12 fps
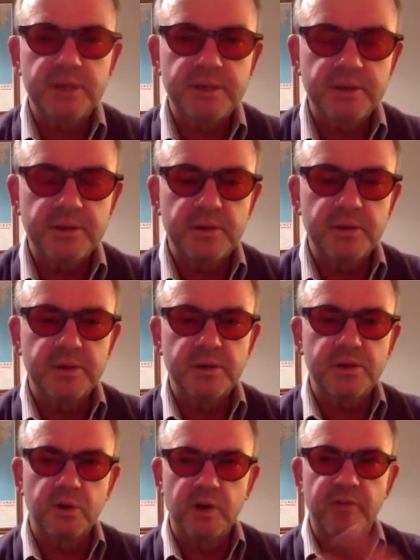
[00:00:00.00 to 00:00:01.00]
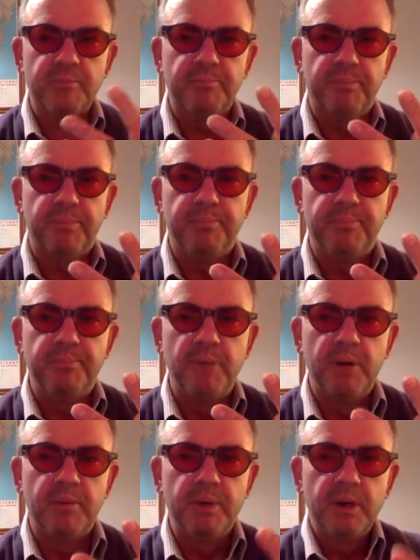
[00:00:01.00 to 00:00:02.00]
there's a sort of
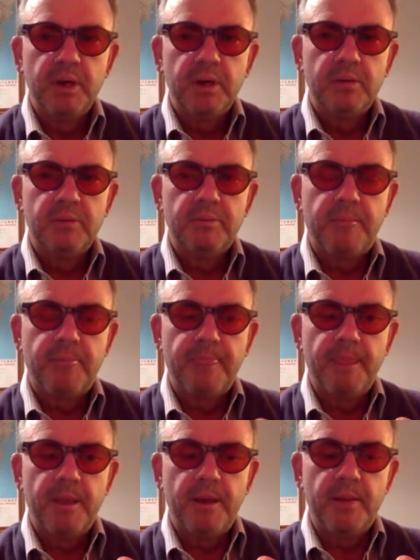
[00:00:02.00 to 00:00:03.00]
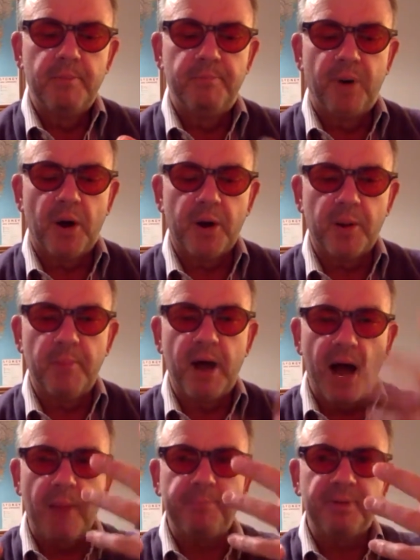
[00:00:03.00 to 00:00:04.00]
a
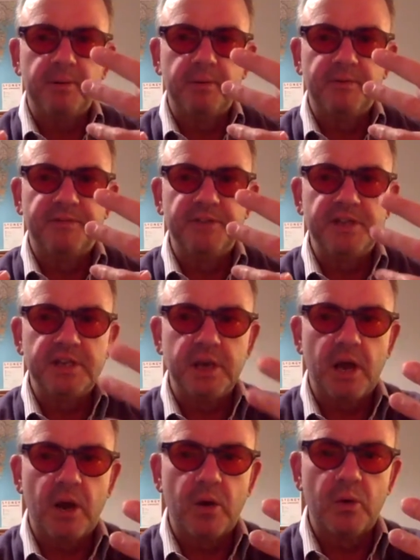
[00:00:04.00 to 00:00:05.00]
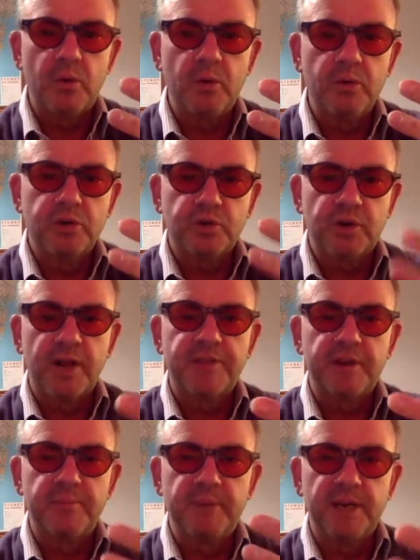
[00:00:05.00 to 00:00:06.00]
bottom-up physio
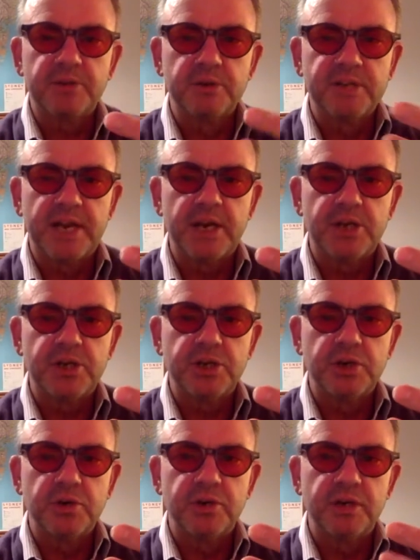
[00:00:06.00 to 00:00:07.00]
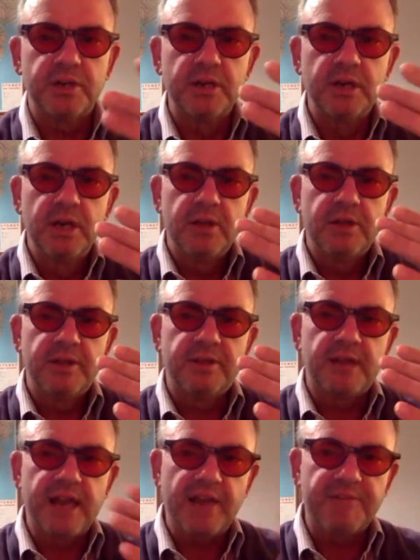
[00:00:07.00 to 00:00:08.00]
strengthen muscles attitude that
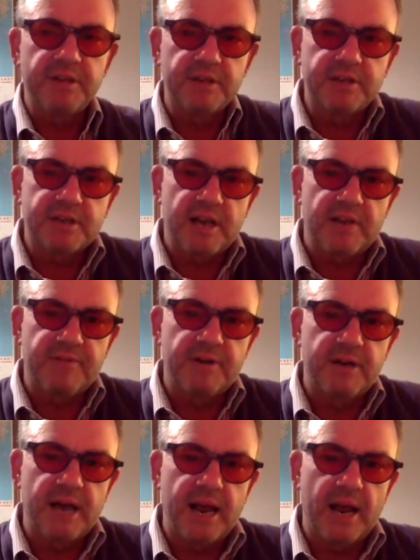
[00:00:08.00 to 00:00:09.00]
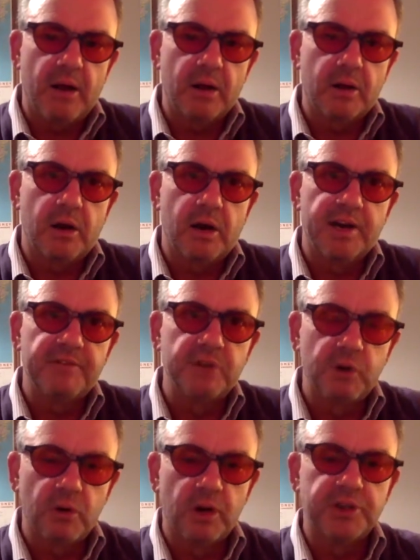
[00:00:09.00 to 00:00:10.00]
they haven't discovered our kind of
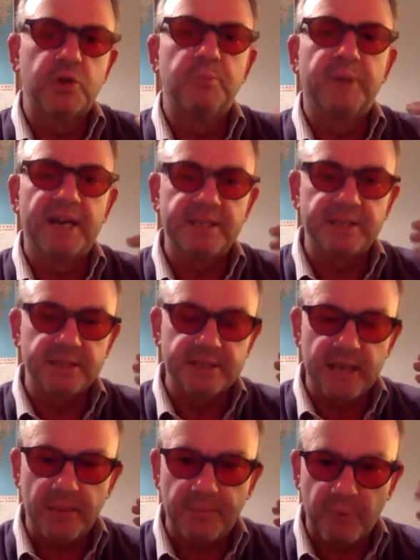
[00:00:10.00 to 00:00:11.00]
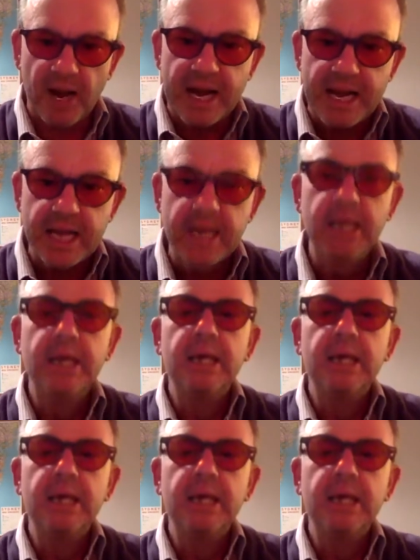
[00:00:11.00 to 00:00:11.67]
neurological basis, our brain